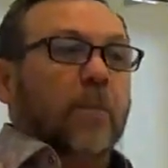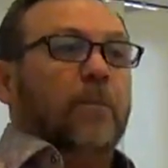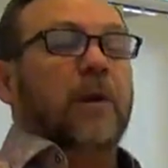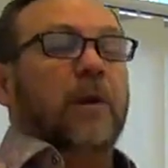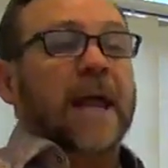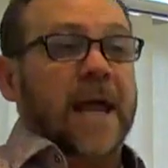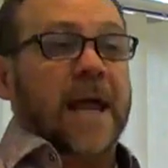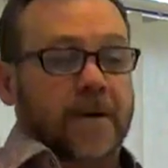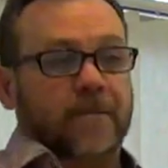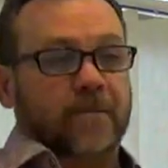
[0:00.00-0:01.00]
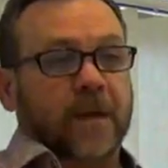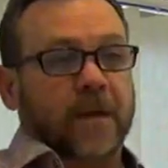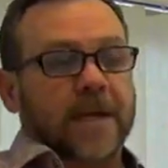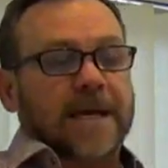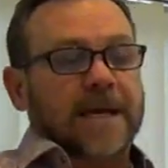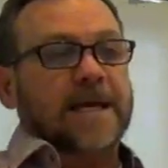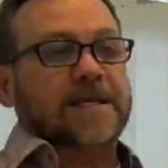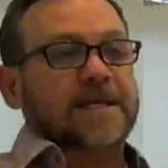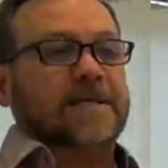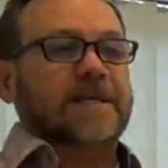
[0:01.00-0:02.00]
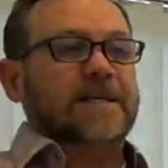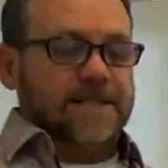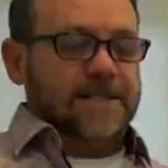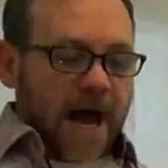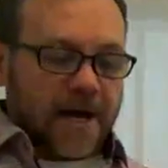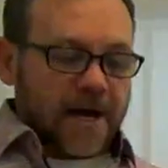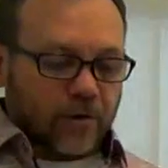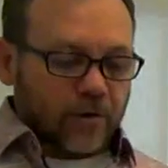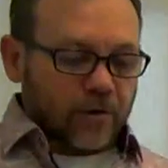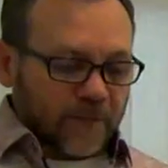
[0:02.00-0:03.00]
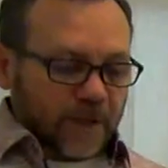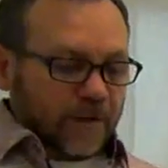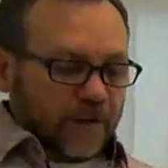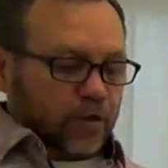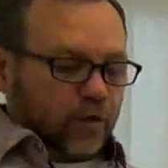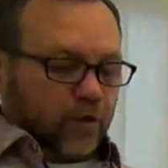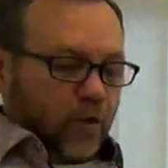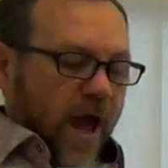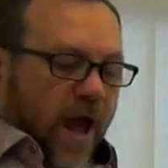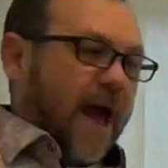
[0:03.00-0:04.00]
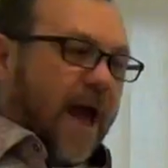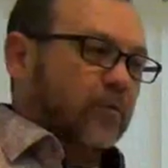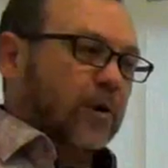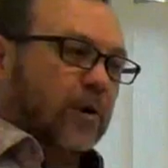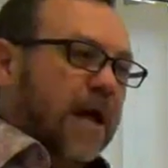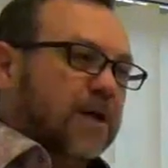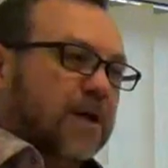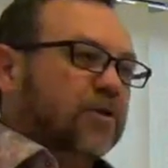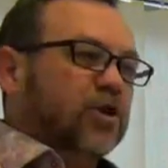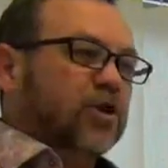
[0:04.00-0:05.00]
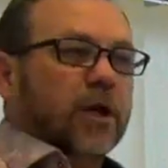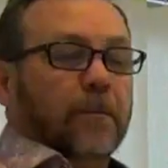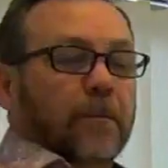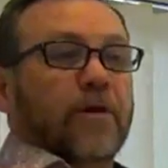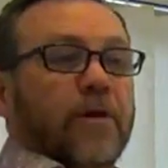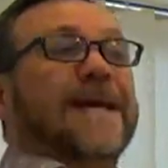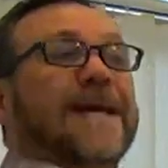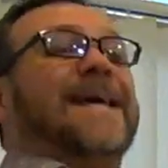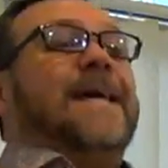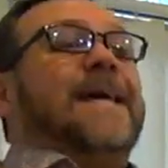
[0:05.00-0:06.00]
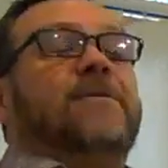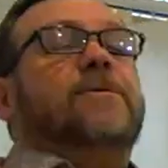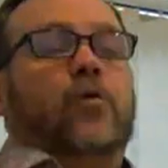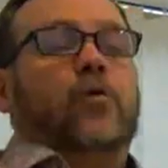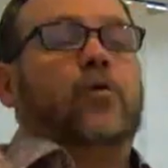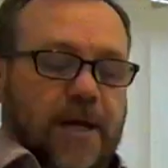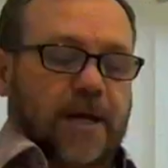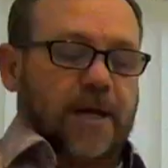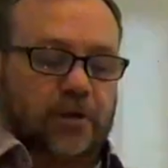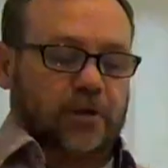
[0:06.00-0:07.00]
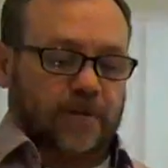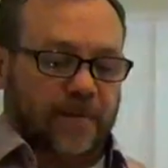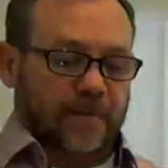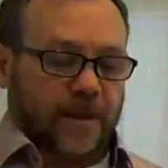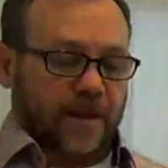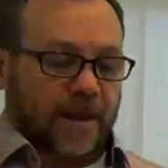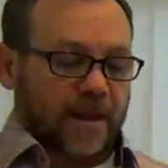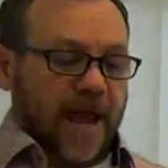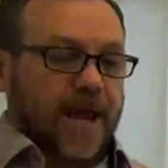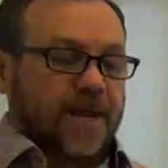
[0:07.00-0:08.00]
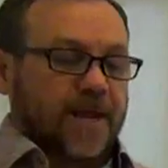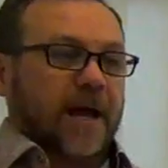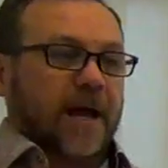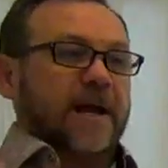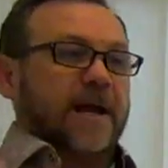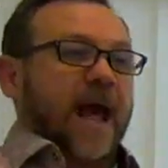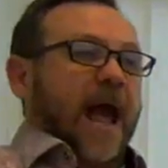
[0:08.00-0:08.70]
plan, His desire to have a relationship with His creation, and